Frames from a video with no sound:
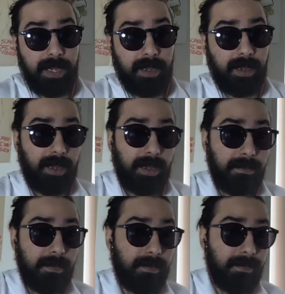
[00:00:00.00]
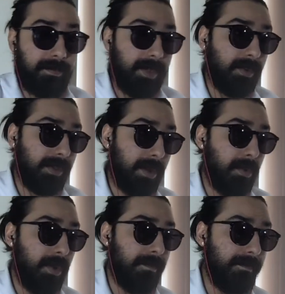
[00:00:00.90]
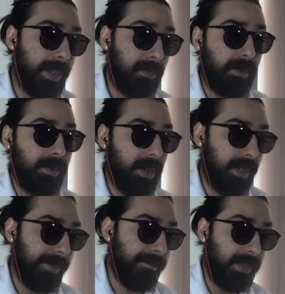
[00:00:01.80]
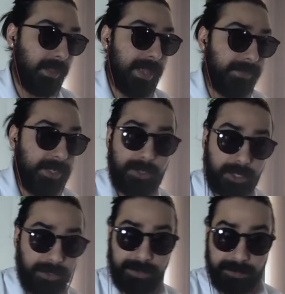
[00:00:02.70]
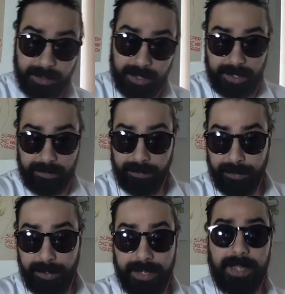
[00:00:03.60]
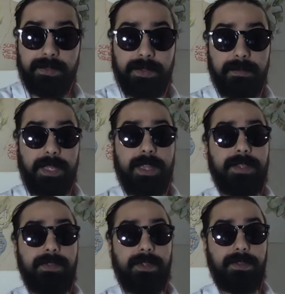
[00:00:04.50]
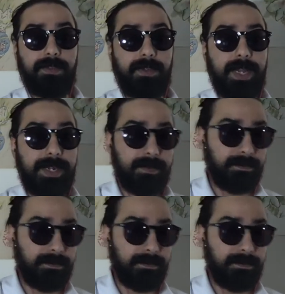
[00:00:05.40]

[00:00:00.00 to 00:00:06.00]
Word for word: um, you know, that were that were um, lefty judges voted against something like Citizens United.